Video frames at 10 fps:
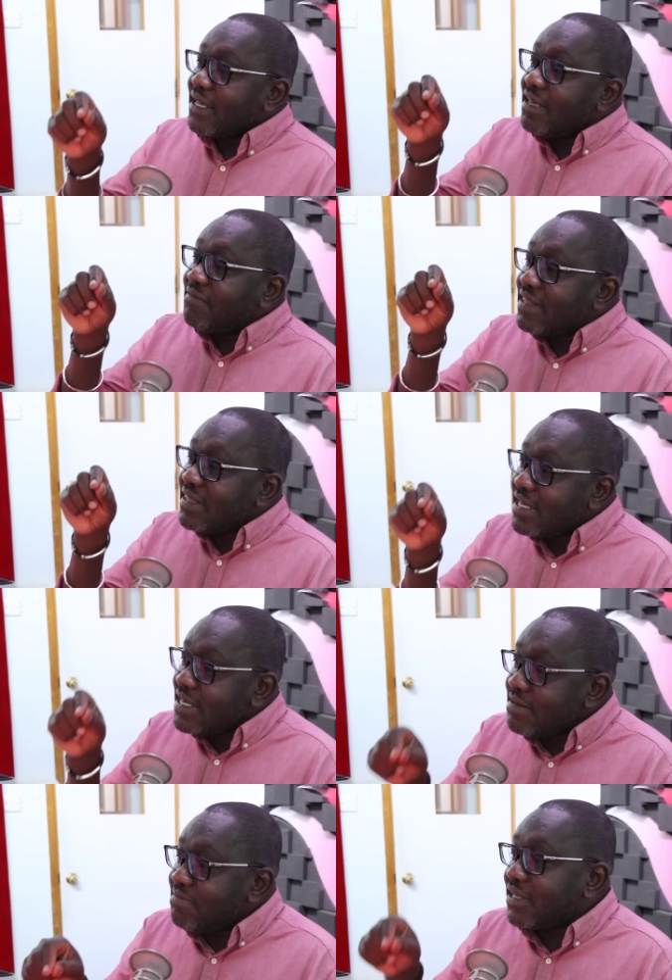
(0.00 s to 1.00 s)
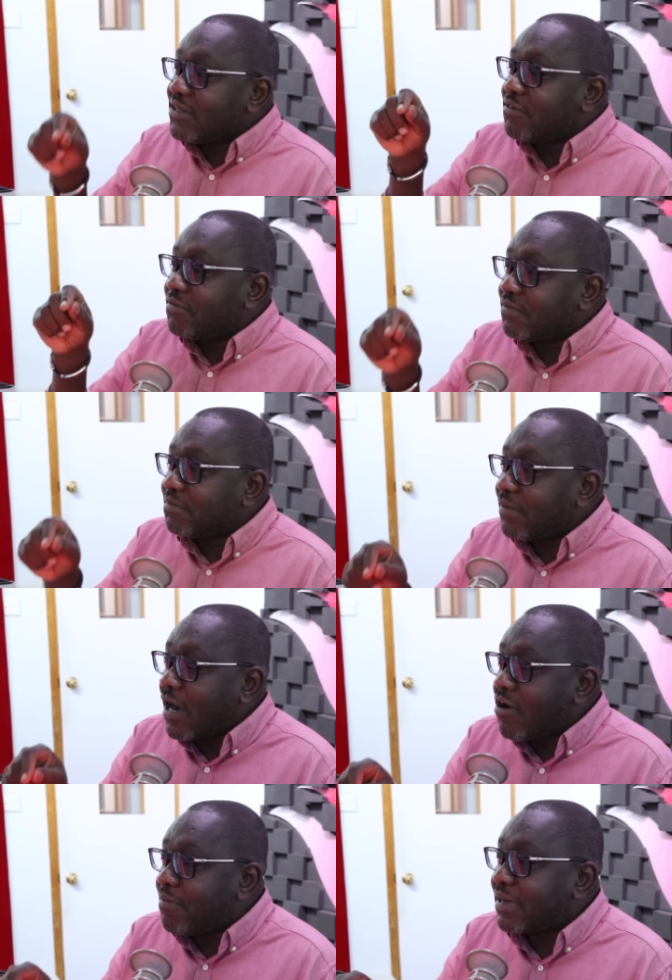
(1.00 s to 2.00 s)
even the image of
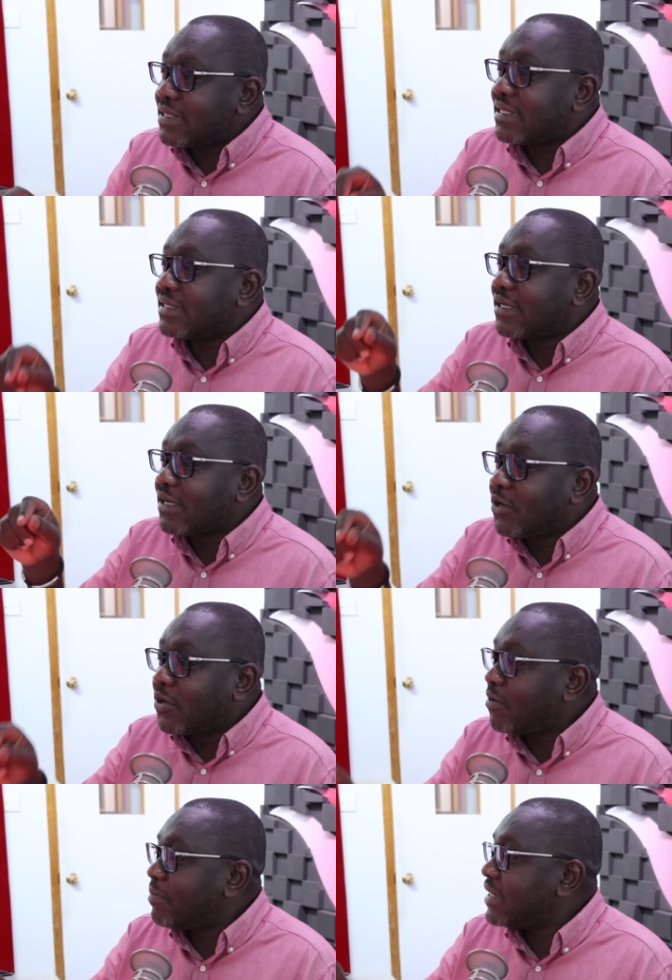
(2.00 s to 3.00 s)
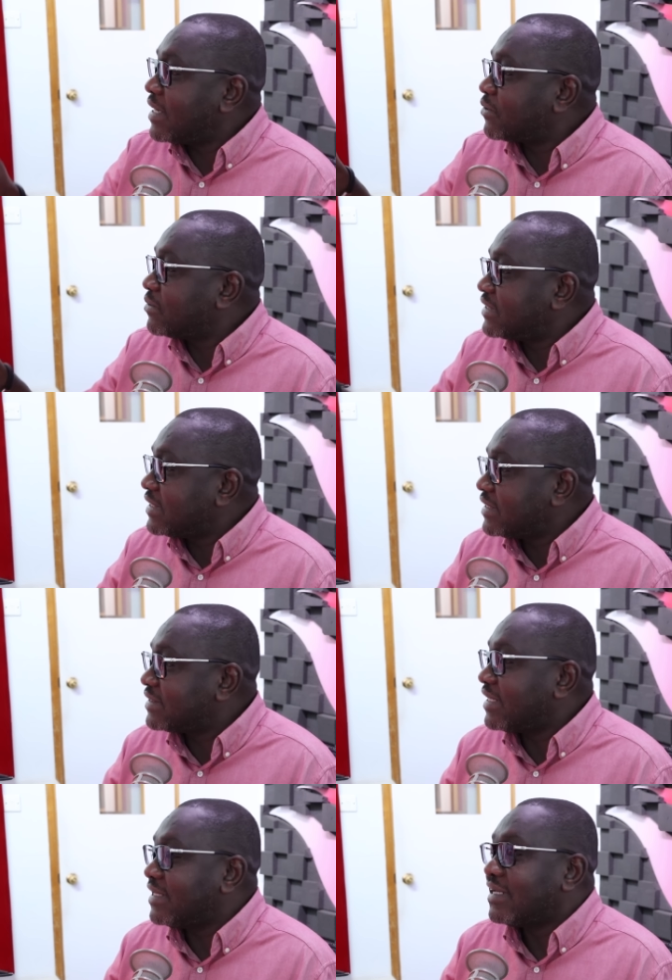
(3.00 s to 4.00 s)
our president globally and
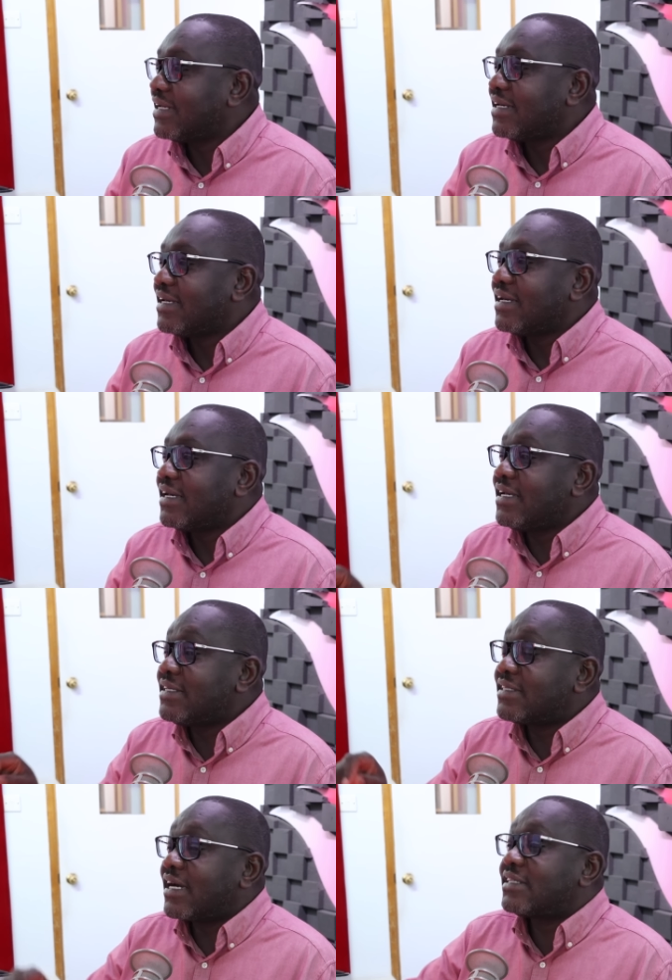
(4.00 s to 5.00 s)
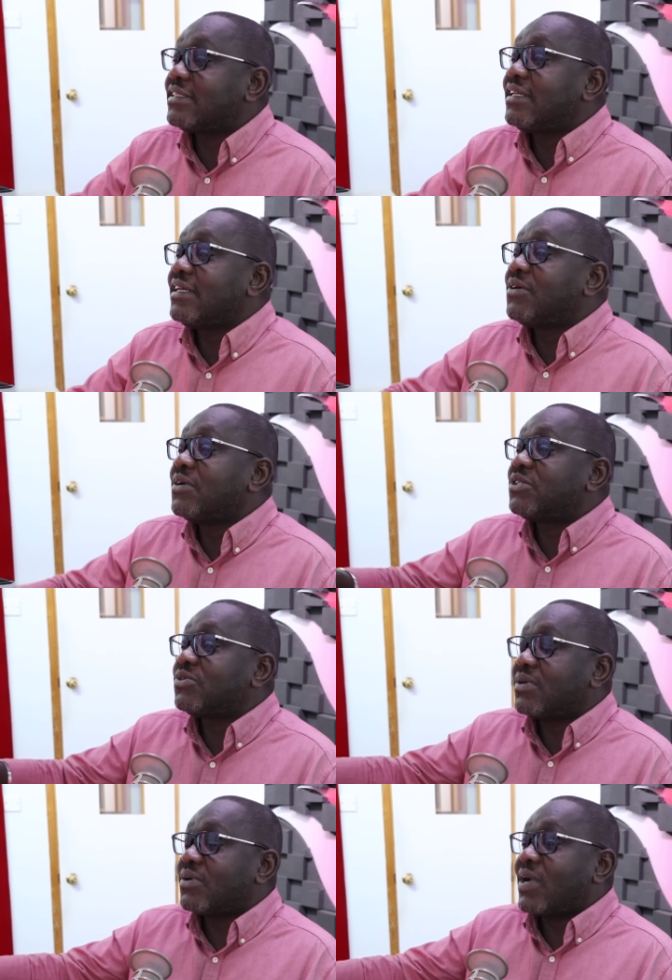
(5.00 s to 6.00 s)
continentally is actually going
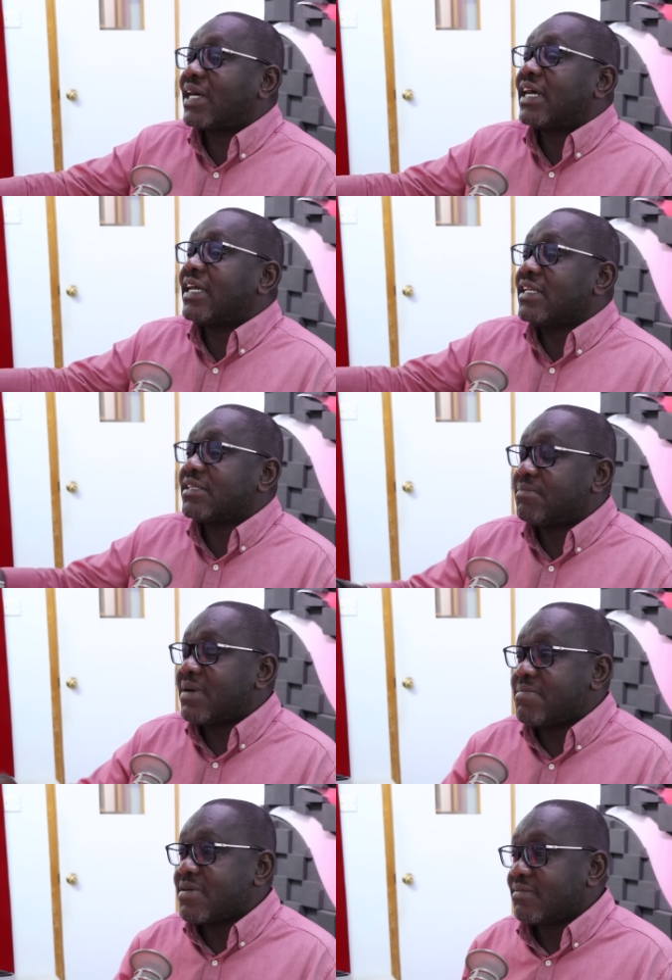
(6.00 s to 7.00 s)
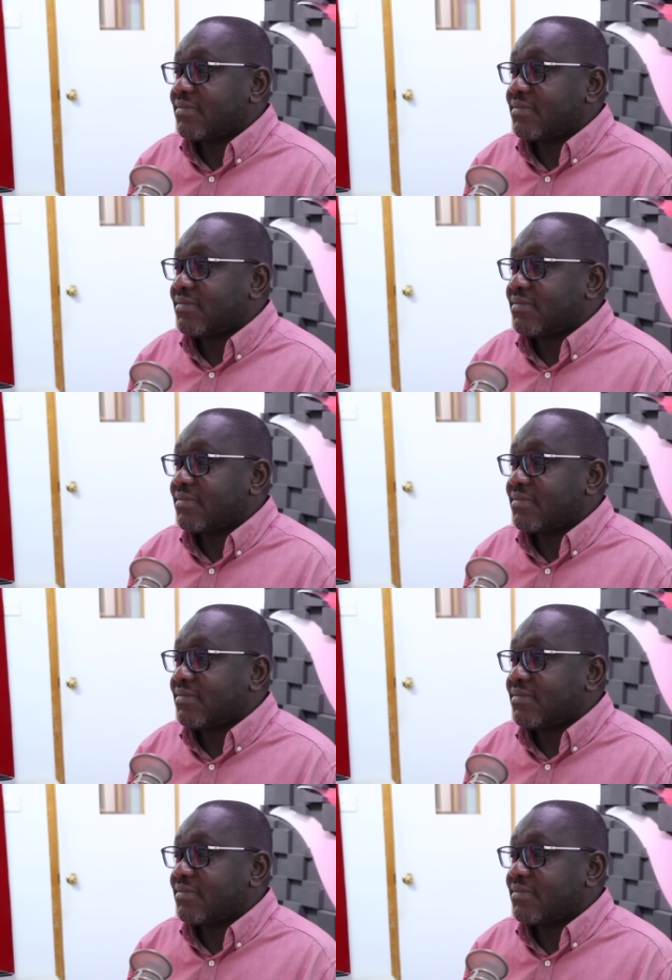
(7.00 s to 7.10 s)
to work against Baba.